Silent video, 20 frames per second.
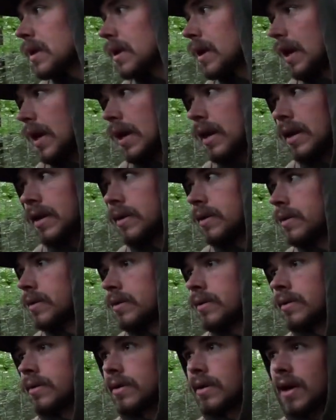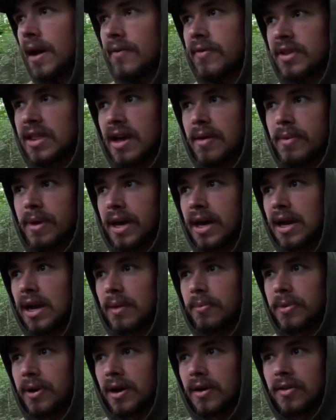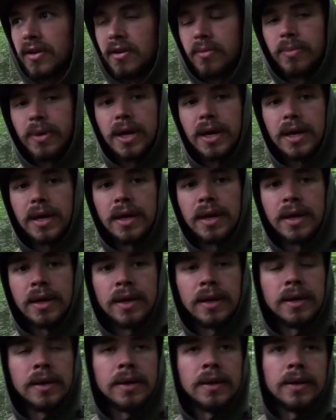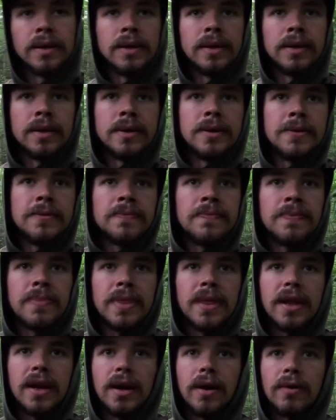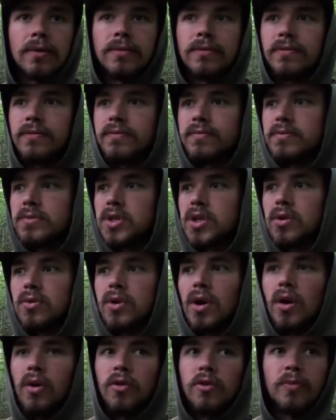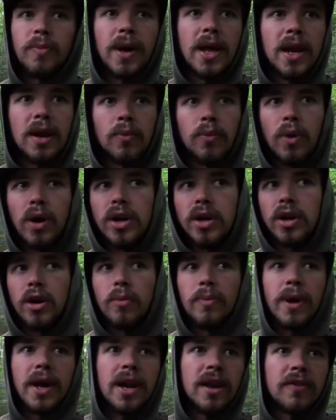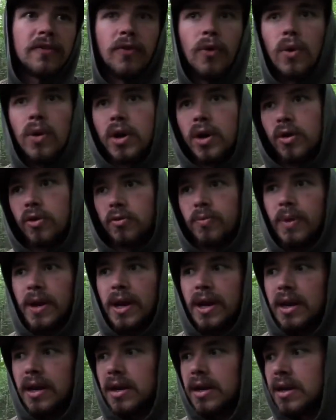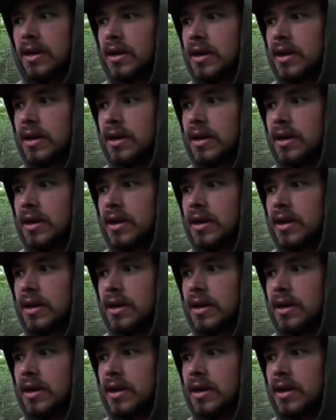And every time I got up there, there'd be, you know, 2 does bedded, 1 doe bedded, 4 does bedded.